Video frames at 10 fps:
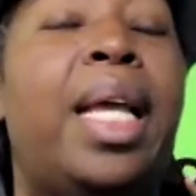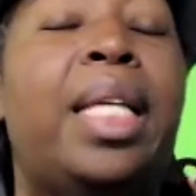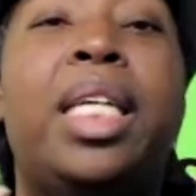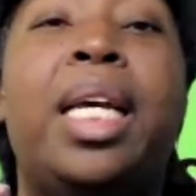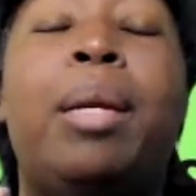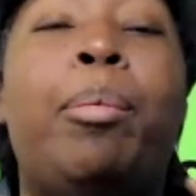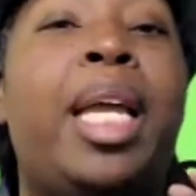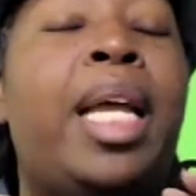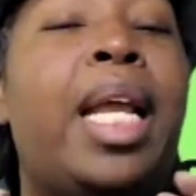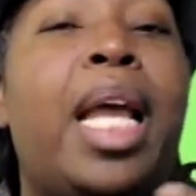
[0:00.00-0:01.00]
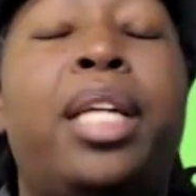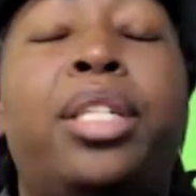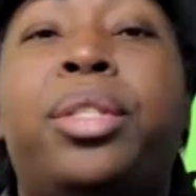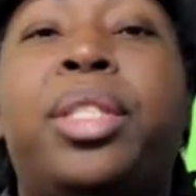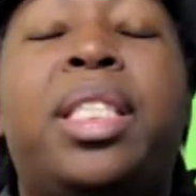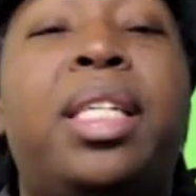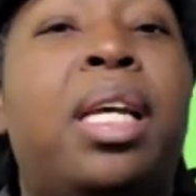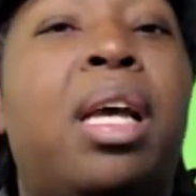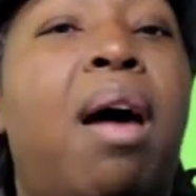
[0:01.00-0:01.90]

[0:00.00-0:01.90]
it's going to be an interesting